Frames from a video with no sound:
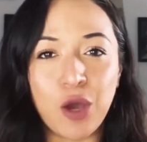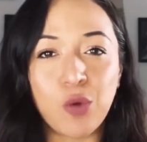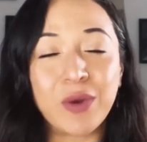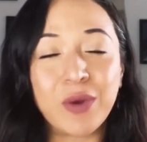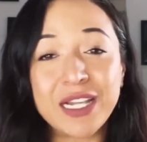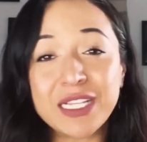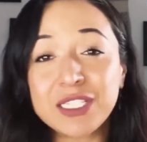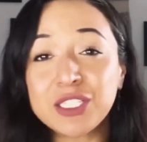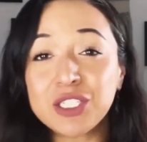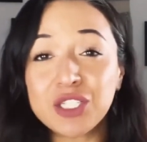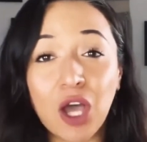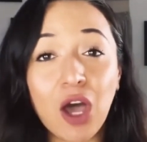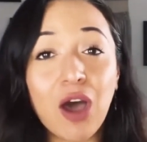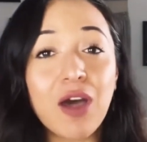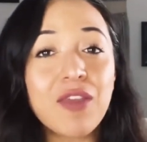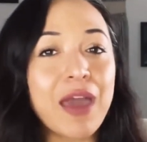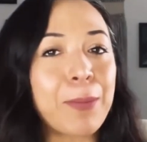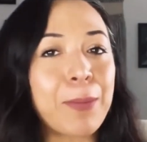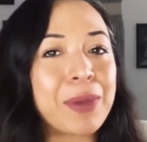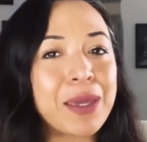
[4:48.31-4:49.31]
When I saw
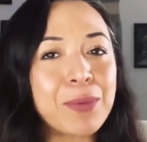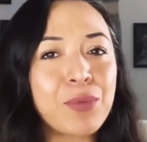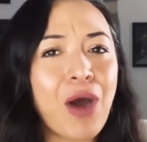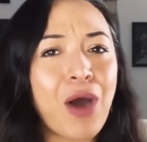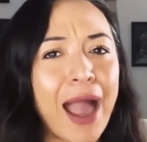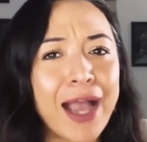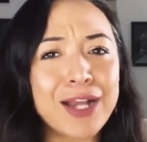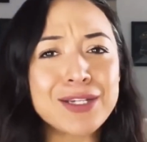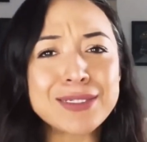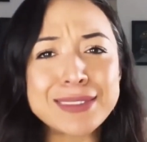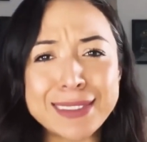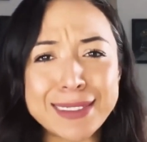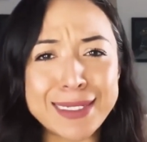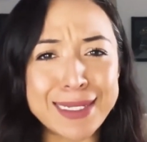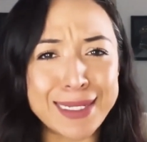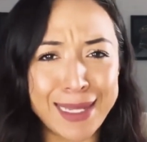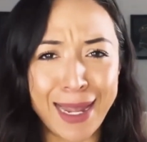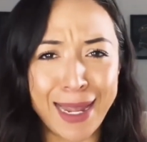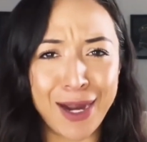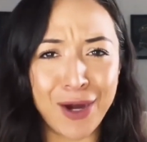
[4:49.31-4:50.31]
that people actually
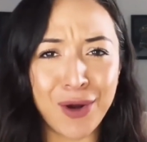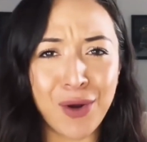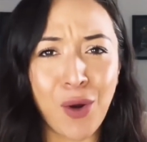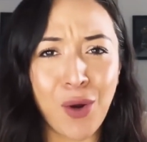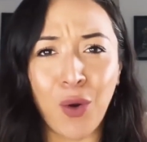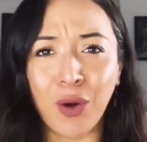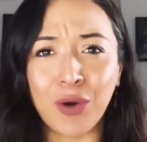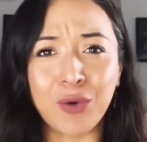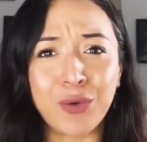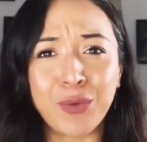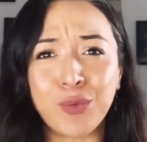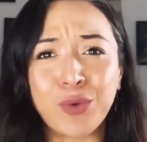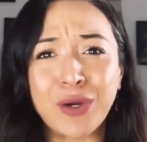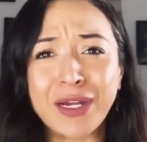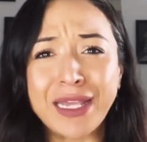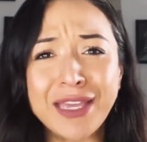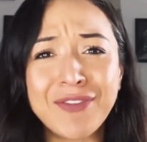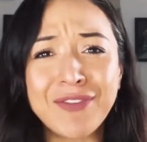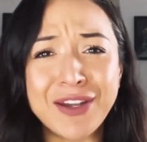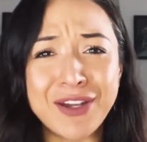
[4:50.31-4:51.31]
didn't care or would
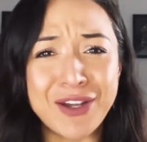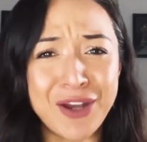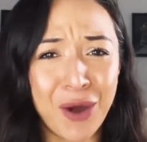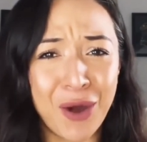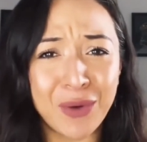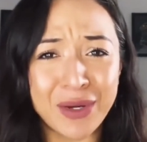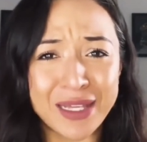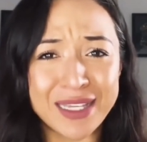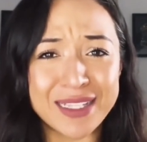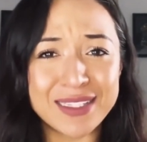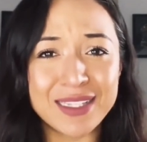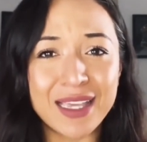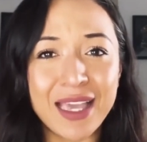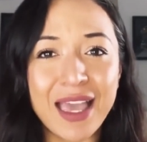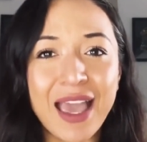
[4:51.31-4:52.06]
even notice,